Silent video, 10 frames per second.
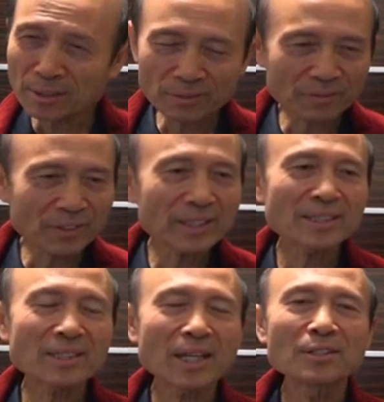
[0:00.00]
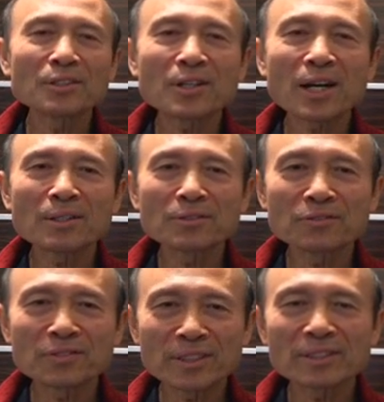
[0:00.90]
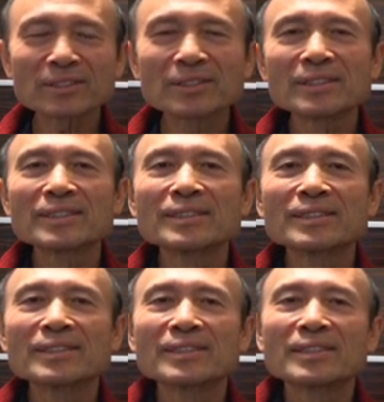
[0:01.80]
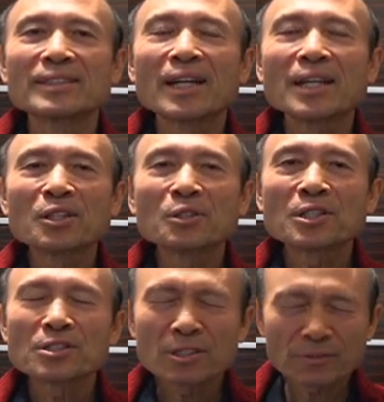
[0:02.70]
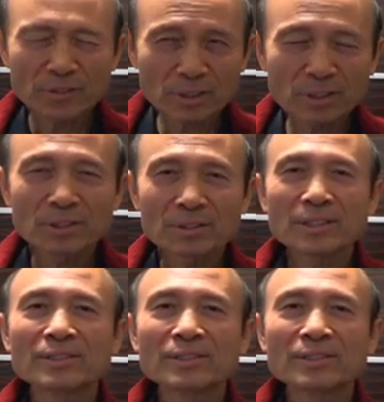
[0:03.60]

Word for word: your feelings i know how you feel i know it's difficult